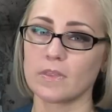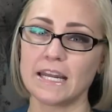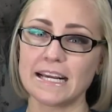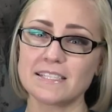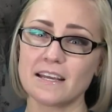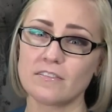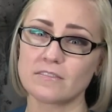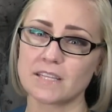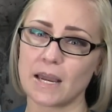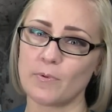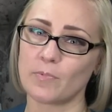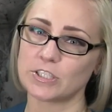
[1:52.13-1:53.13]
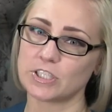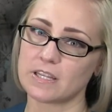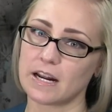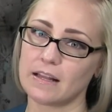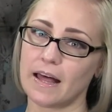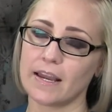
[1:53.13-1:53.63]
The next set of type of brushes
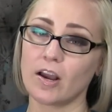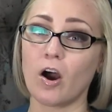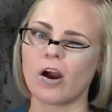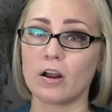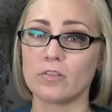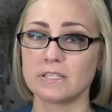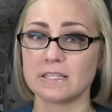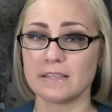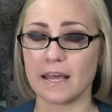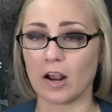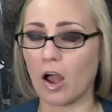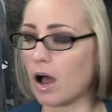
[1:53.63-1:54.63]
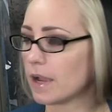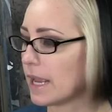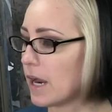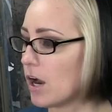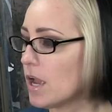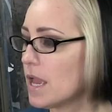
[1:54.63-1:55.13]
that I like are the synthetic hog
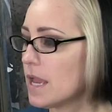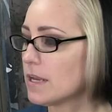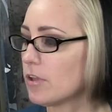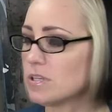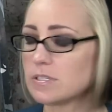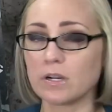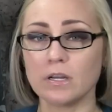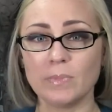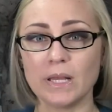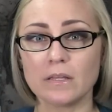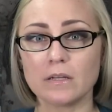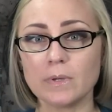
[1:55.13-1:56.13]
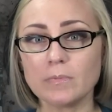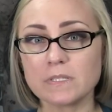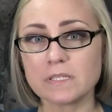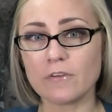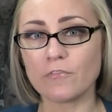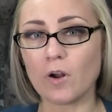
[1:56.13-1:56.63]
hair. Now, these are going to be a little bit
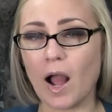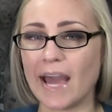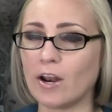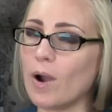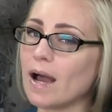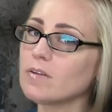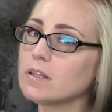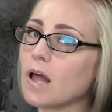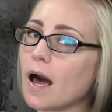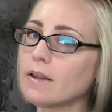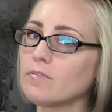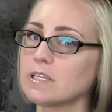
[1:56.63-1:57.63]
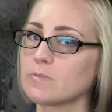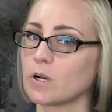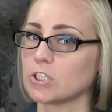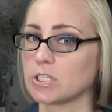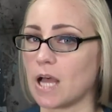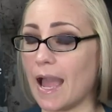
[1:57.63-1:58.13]
stiffer. I don't have a lot of these
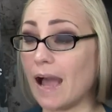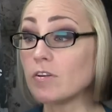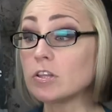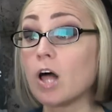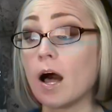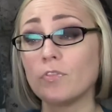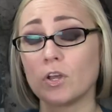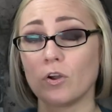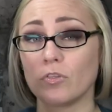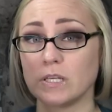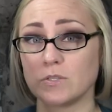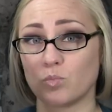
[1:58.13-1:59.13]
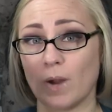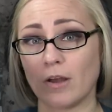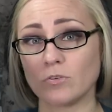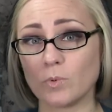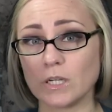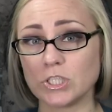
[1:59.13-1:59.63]
brushes. I have a lot that are these
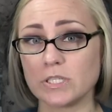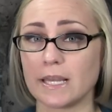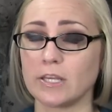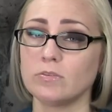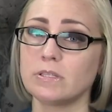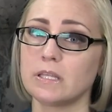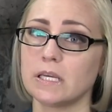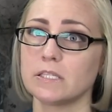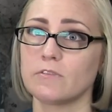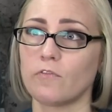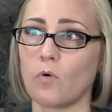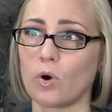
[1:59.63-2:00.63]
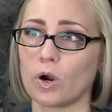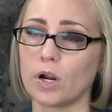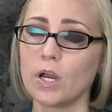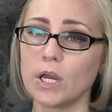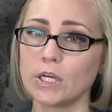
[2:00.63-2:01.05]
round brushes. I use these for